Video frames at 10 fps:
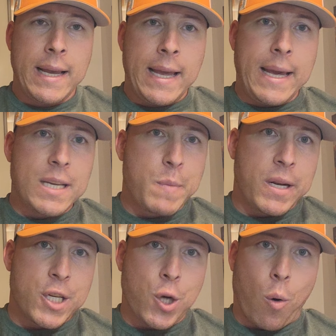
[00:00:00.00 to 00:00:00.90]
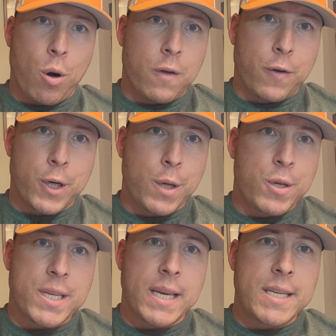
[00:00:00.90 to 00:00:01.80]
He has been a starter for two
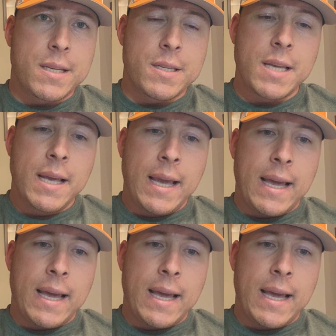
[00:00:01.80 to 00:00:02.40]
seasons,